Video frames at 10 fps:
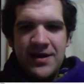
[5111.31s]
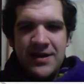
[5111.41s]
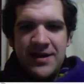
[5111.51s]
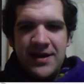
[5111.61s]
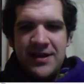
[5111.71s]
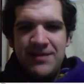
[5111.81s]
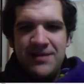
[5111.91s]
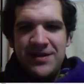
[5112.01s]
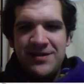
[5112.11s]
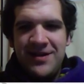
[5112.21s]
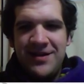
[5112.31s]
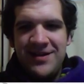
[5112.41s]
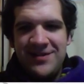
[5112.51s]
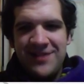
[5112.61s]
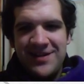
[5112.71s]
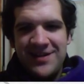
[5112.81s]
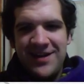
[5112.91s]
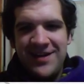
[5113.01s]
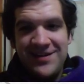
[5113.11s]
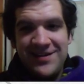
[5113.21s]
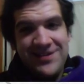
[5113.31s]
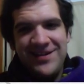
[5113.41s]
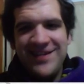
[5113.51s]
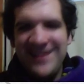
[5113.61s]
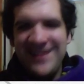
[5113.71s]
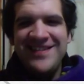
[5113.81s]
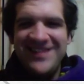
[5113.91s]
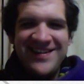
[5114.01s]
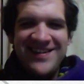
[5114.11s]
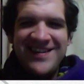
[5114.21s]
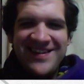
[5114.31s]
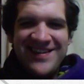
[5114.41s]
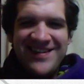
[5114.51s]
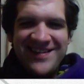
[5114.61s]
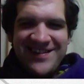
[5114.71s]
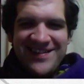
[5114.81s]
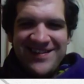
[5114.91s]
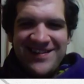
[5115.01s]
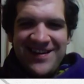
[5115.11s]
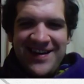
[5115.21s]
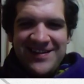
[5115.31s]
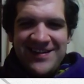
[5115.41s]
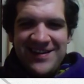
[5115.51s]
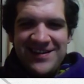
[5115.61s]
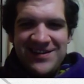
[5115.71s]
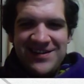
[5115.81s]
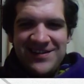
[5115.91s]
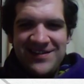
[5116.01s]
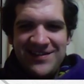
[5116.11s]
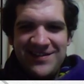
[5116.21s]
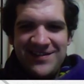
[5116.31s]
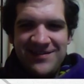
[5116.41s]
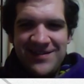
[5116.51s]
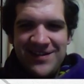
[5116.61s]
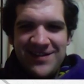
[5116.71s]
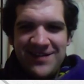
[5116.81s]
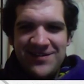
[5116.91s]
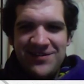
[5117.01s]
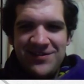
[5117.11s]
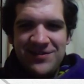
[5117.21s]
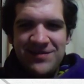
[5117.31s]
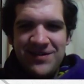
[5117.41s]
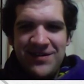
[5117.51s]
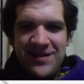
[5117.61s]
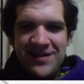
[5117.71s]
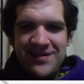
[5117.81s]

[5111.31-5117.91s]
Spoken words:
ASMR strikes again. Sure. Good night, Slush. Much love and sweet dreams to you all.